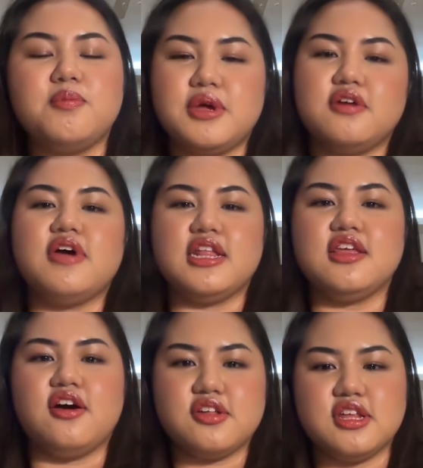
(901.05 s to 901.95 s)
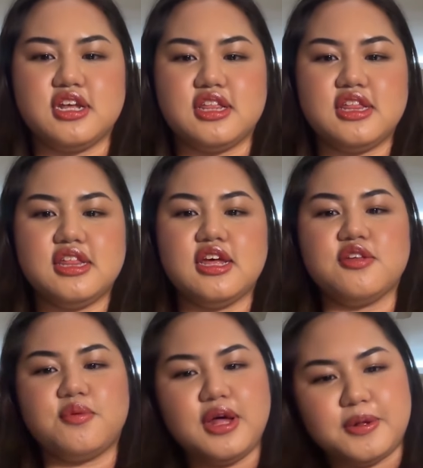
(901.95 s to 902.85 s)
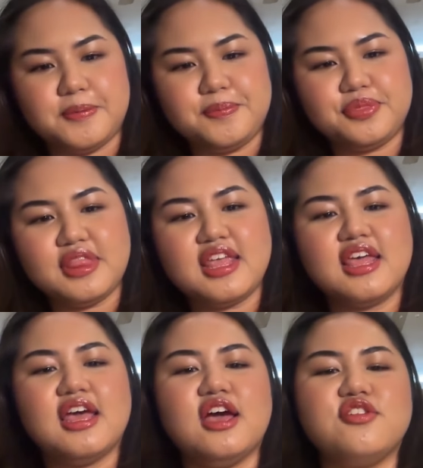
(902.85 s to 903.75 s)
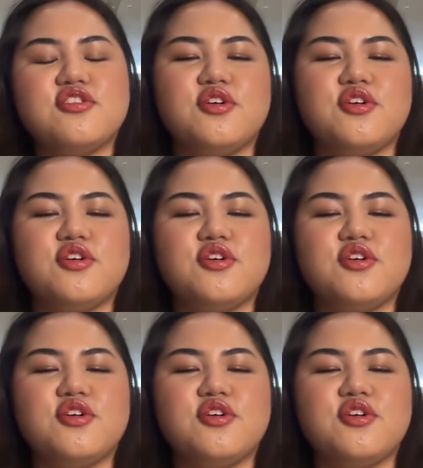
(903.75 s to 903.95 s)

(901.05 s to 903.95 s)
a bit of antioxidants as well. And